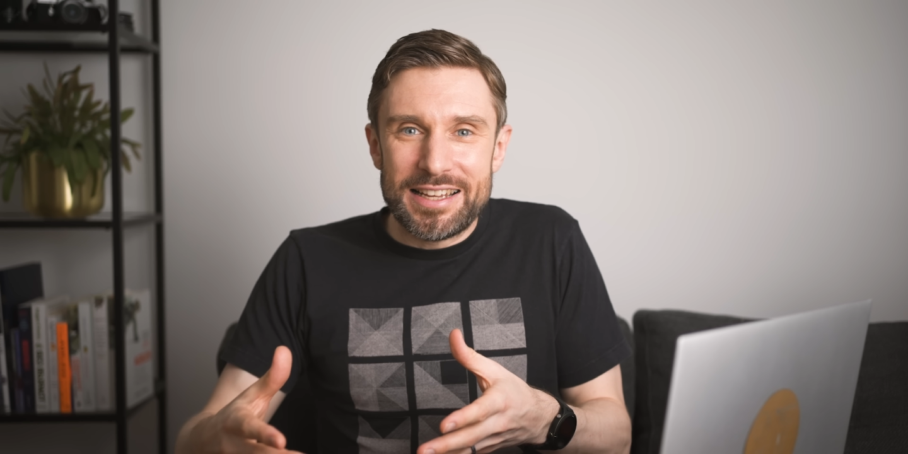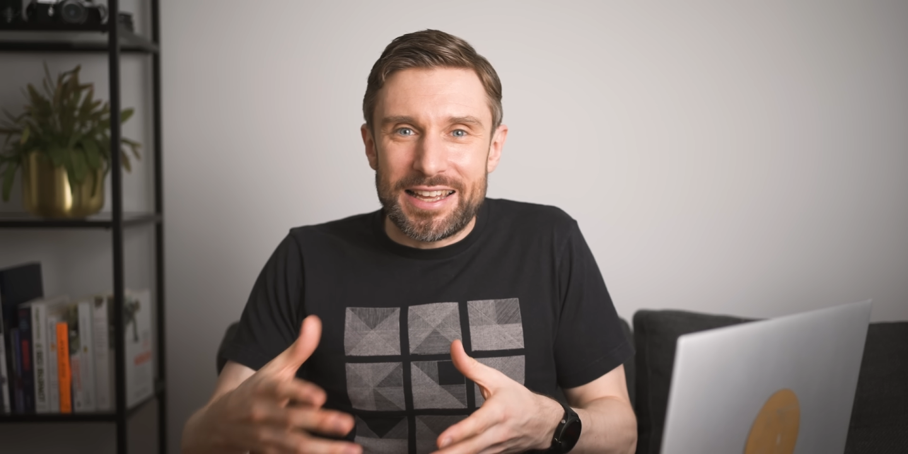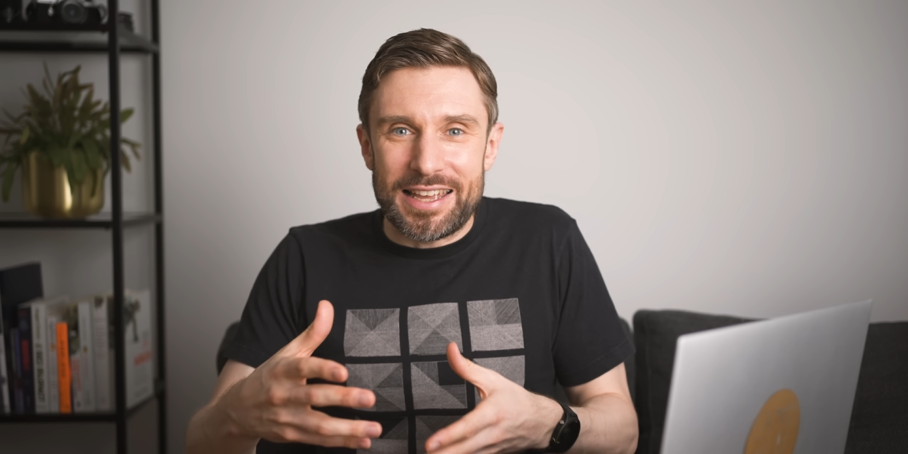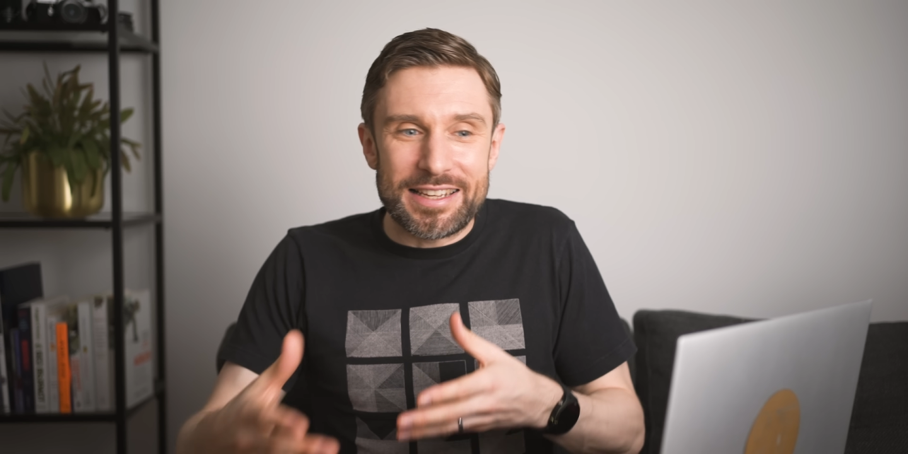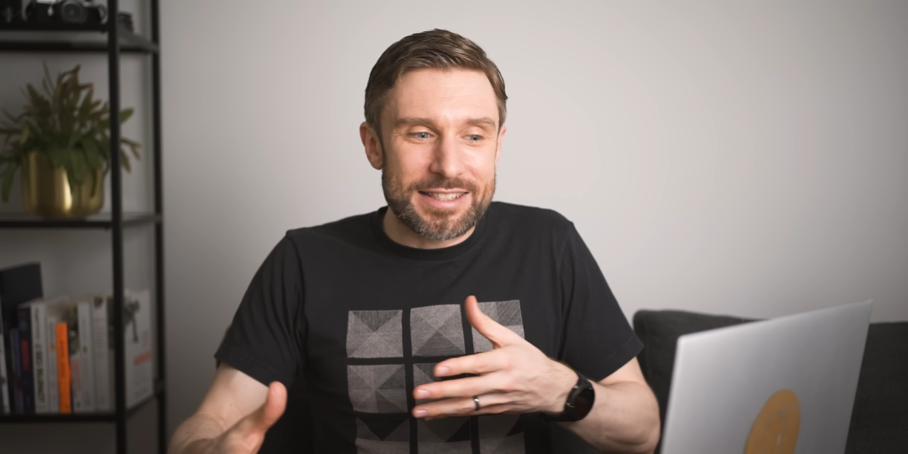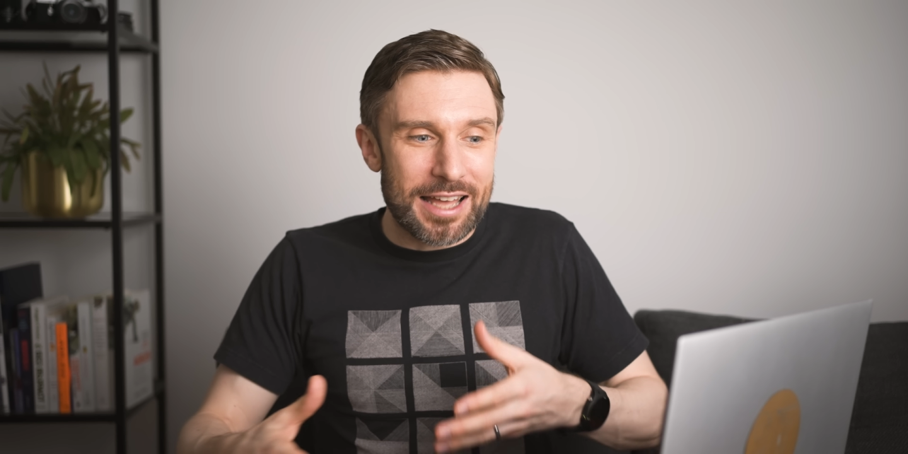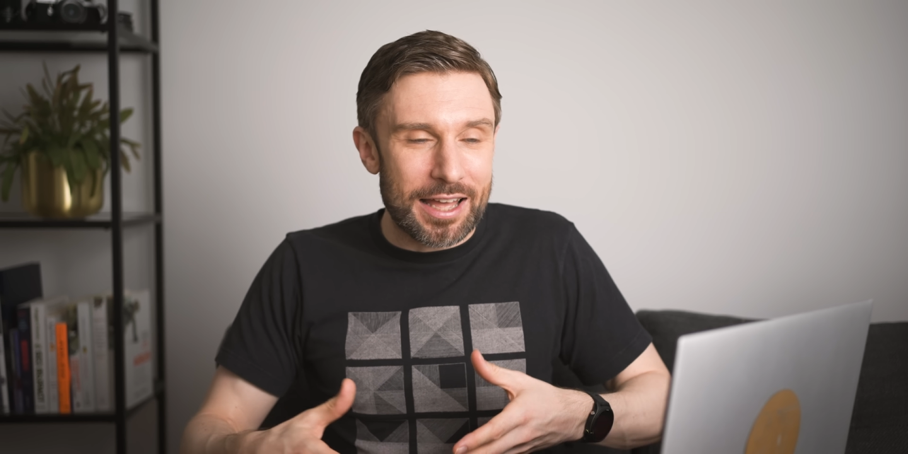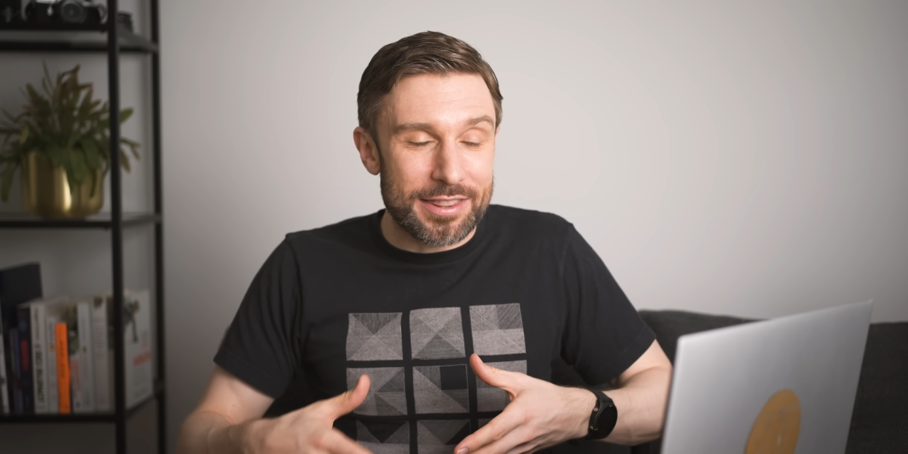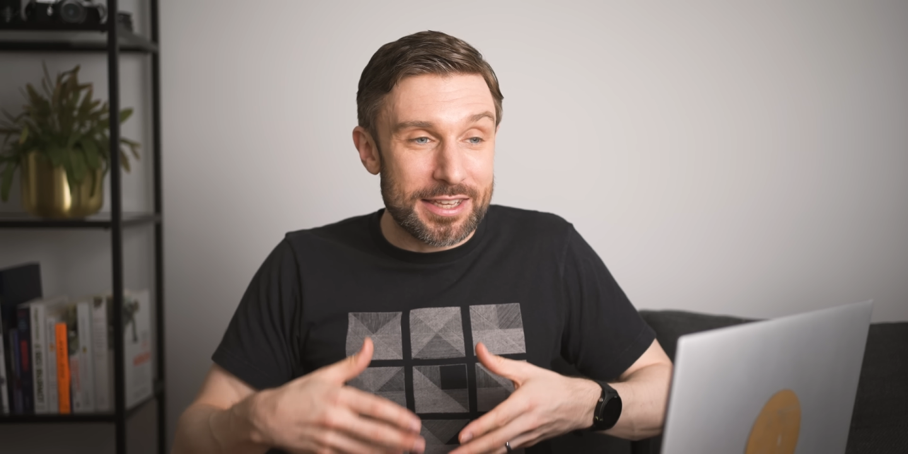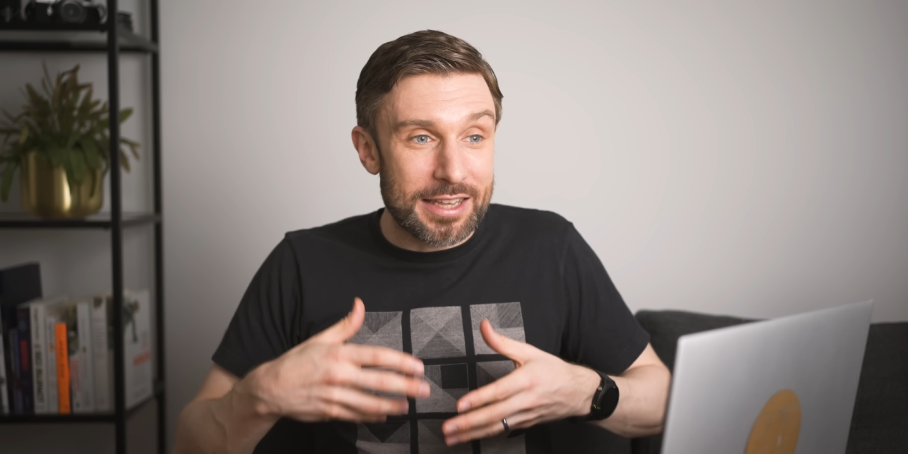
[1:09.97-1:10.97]
is that
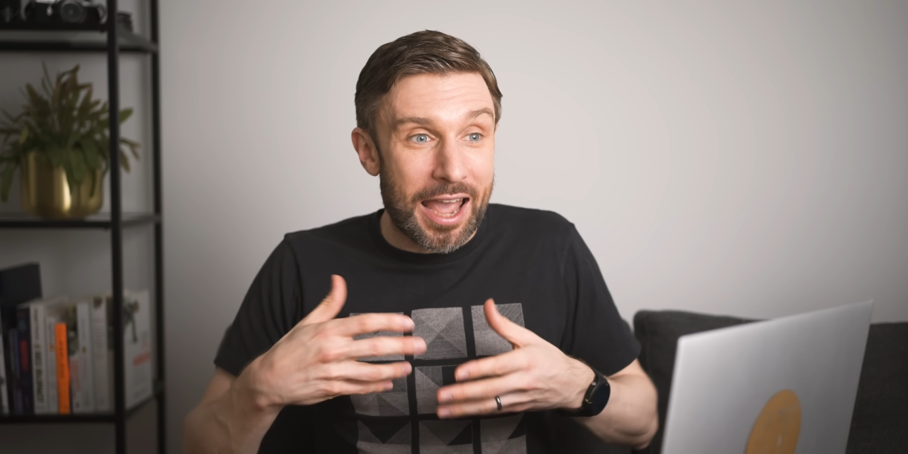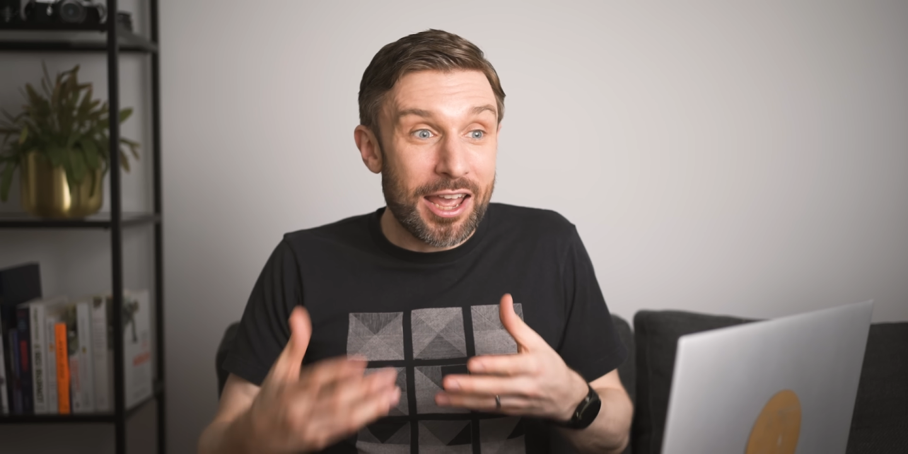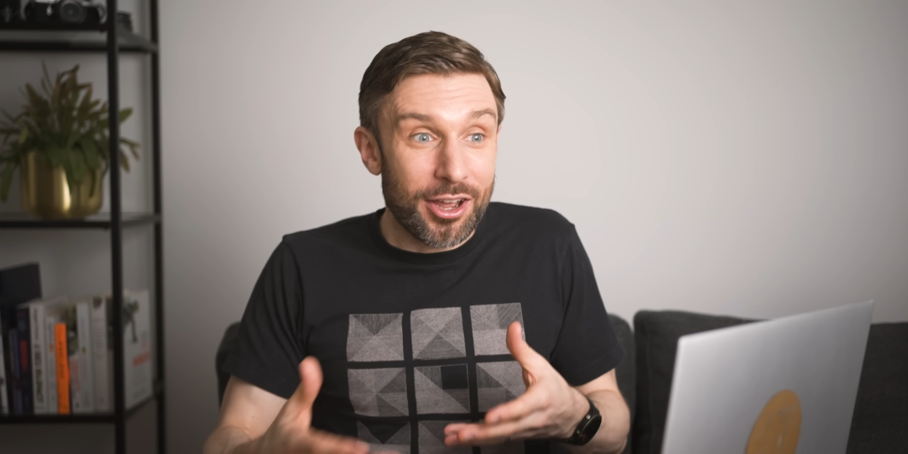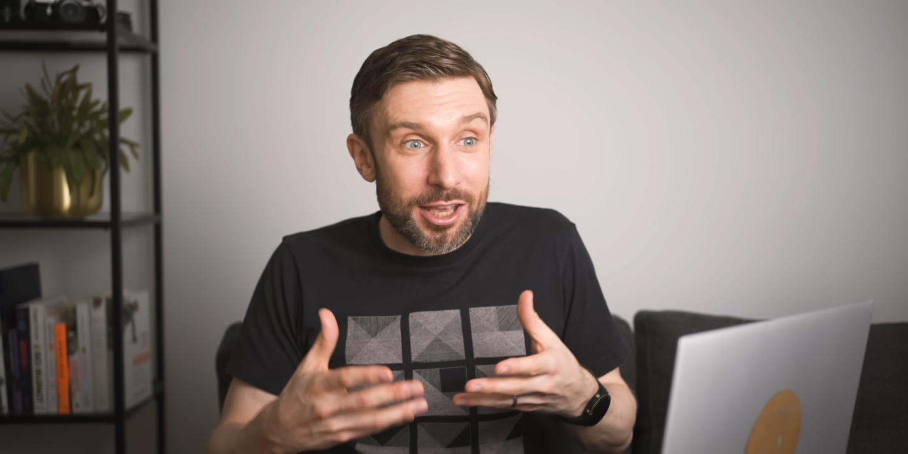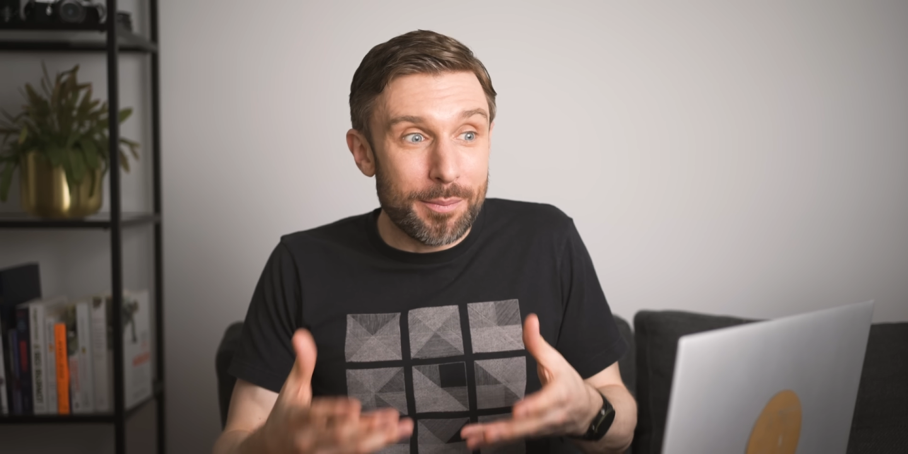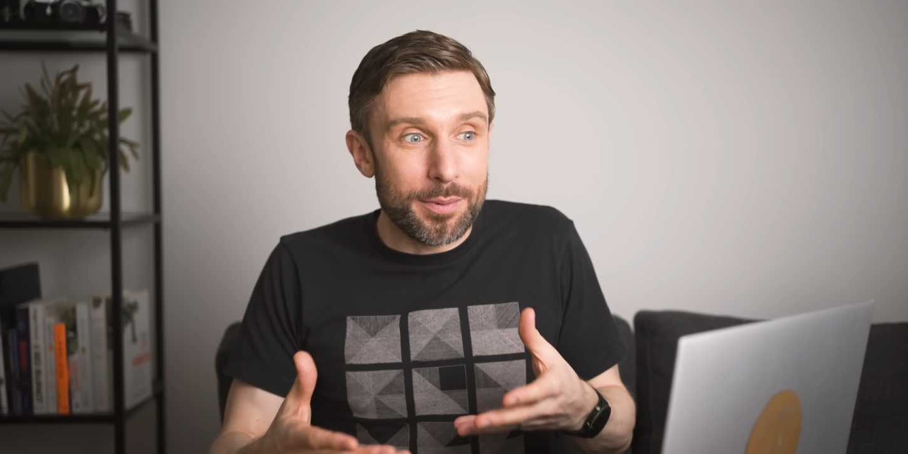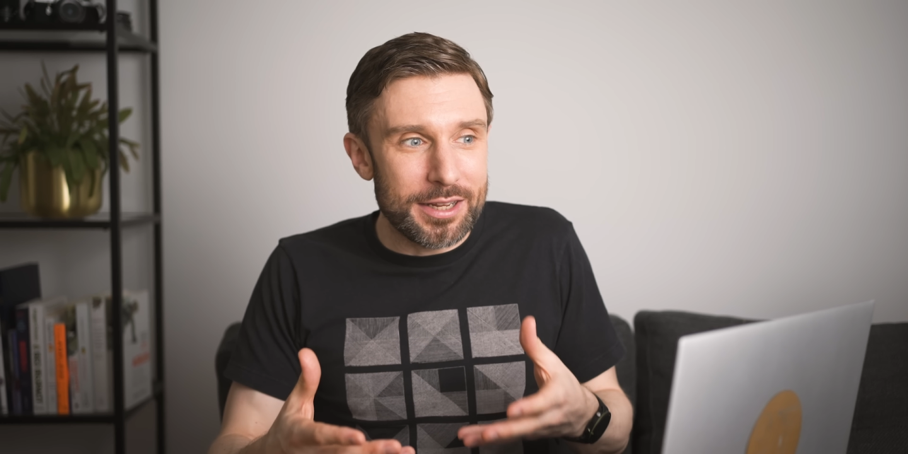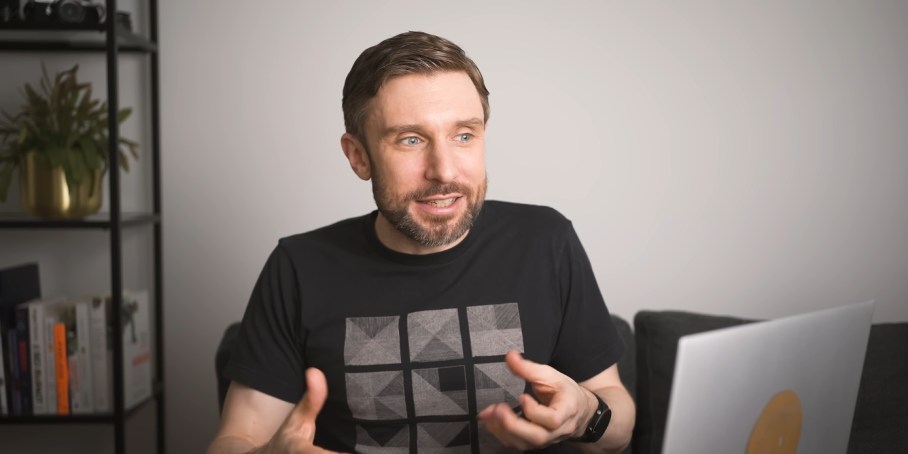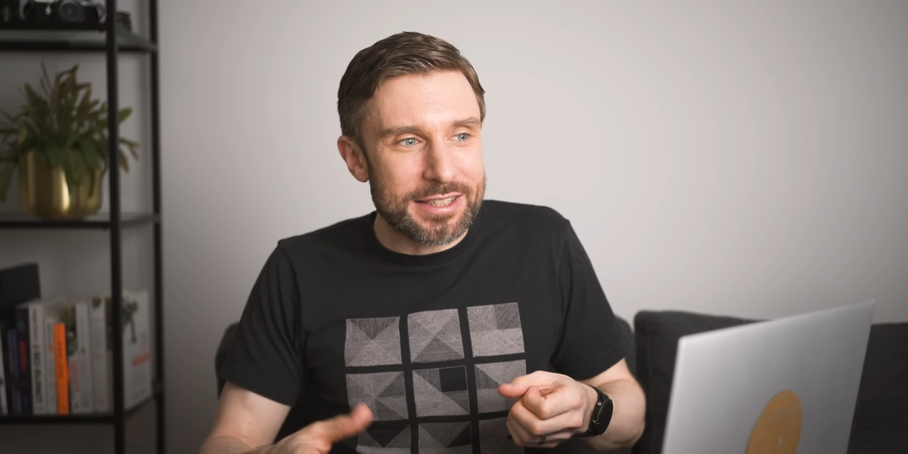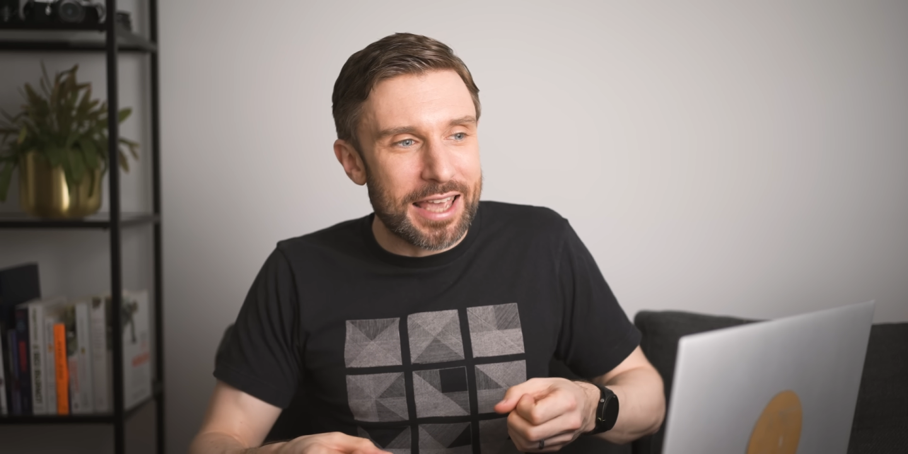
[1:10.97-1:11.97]
the AI
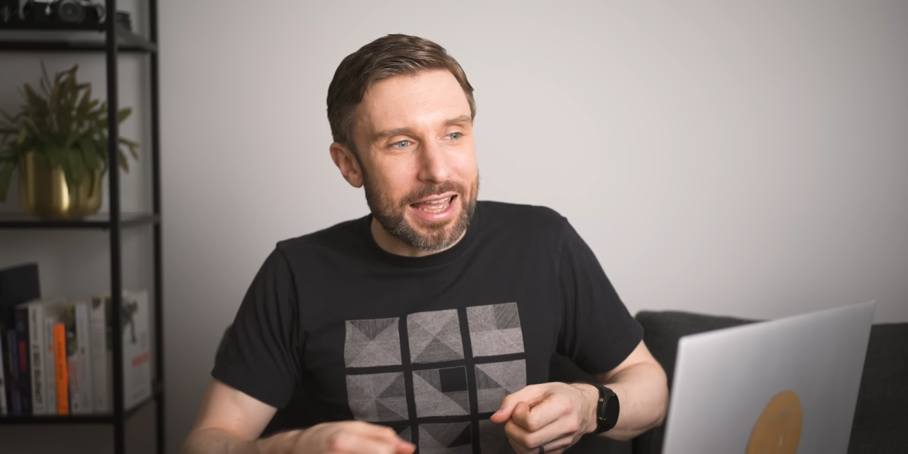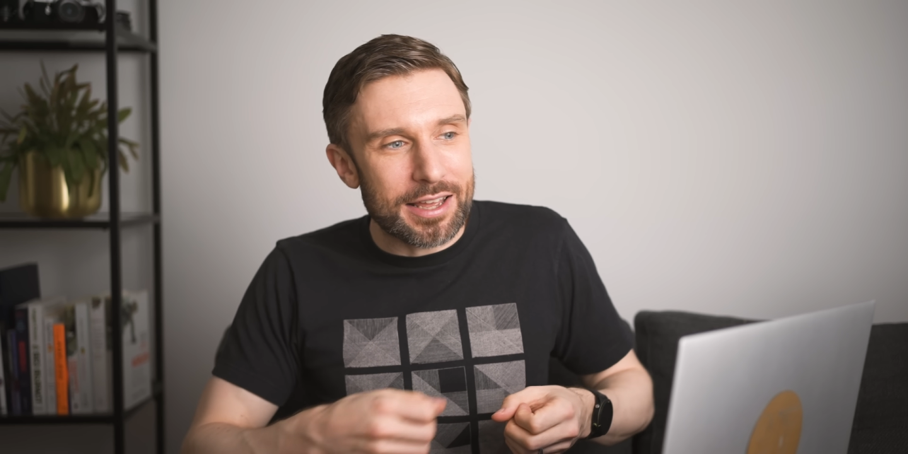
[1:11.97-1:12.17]
companies get